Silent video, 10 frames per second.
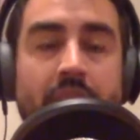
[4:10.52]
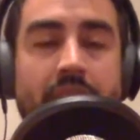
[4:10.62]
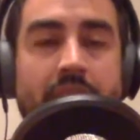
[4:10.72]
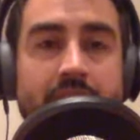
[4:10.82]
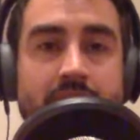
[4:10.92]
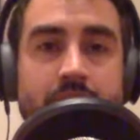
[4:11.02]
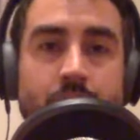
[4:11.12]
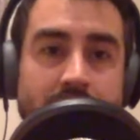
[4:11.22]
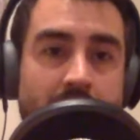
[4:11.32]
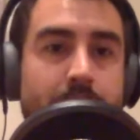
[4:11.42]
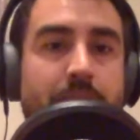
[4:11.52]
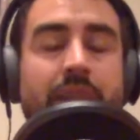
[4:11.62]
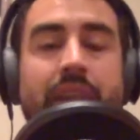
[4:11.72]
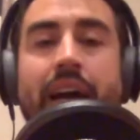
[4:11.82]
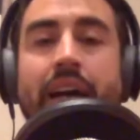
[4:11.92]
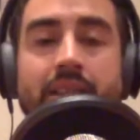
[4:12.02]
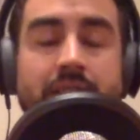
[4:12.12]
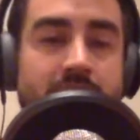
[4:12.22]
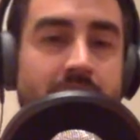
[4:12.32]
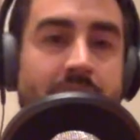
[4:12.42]
And we talk about that,
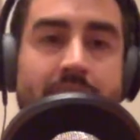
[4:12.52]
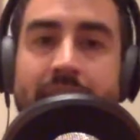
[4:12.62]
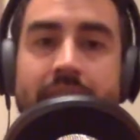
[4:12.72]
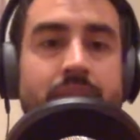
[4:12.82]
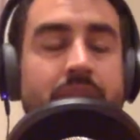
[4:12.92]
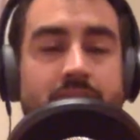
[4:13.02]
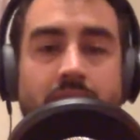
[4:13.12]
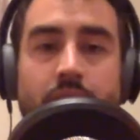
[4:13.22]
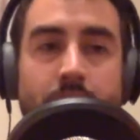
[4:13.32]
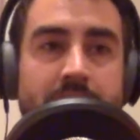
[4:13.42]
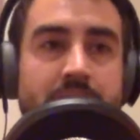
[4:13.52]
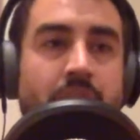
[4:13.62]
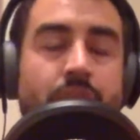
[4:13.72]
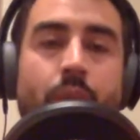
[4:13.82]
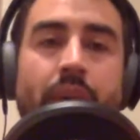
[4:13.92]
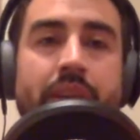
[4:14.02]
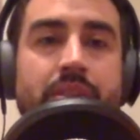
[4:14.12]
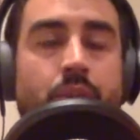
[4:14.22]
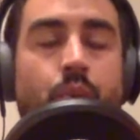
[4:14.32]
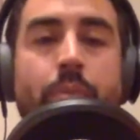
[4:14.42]
and it's a little bit of self-awareness.
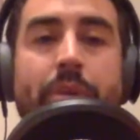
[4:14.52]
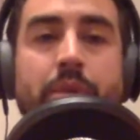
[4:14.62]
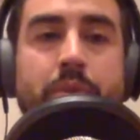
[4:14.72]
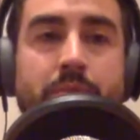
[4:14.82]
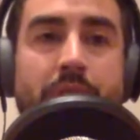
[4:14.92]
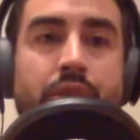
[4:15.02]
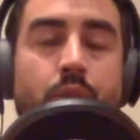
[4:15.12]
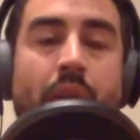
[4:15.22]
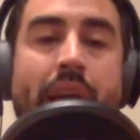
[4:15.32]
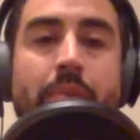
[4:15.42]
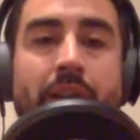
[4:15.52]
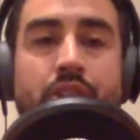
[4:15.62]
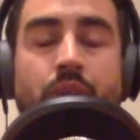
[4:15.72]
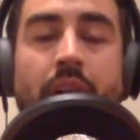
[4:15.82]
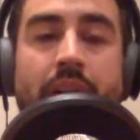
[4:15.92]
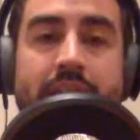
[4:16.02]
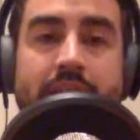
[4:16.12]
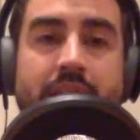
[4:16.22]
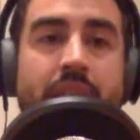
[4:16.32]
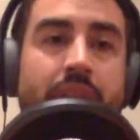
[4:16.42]
So what makes me special? Why am I strong in
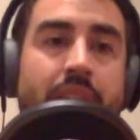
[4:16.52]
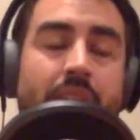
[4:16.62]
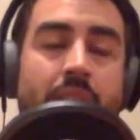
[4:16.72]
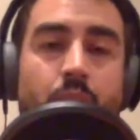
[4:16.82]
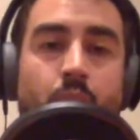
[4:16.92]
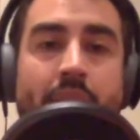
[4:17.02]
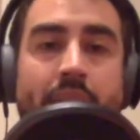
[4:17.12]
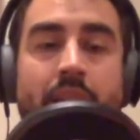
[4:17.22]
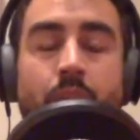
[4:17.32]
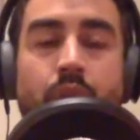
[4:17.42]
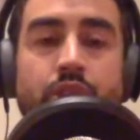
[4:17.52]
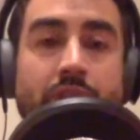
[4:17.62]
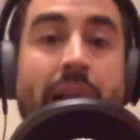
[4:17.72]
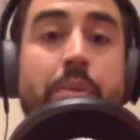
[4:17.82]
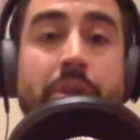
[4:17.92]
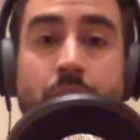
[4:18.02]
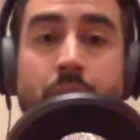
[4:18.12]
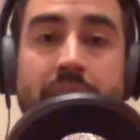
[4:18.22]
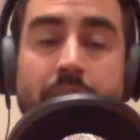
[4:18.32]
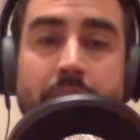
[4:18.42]
this area? And what should I be the
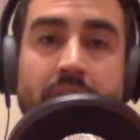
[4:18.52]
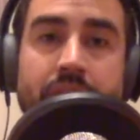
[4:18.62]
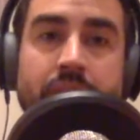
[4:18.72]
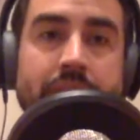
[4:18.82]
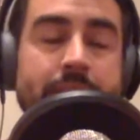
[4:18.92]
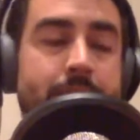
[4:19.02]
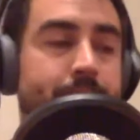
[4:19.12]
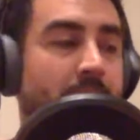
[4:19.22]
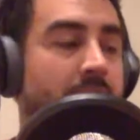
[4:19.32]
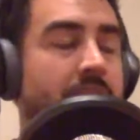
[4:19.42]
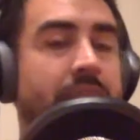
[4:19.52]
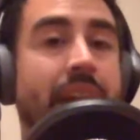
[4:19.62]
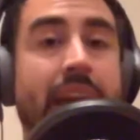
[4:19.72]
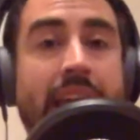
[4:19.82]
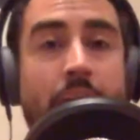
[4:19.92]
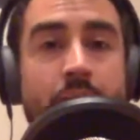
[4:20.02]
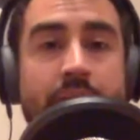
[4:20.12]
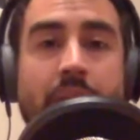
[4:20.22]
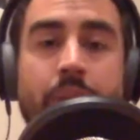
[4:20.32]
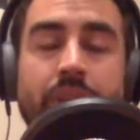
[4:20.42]
one to get picked for this? Then I counter
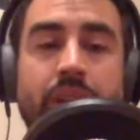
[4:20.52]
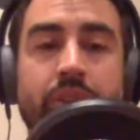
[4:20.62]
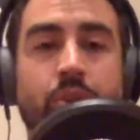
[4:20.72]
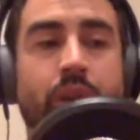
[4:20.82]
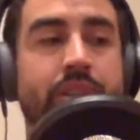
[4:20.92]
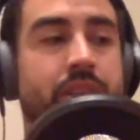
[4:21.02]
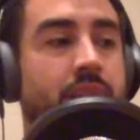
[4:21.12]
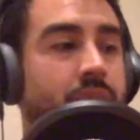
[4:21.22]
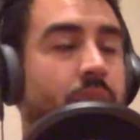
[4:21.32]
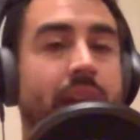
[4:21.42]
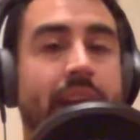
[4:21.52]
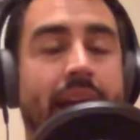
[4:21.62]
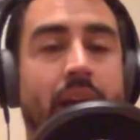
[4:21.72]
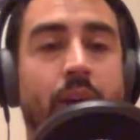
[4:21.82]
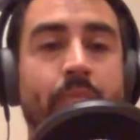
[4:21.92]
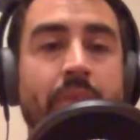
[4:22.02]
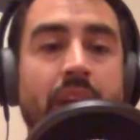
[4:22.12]
that with another question of, okay, now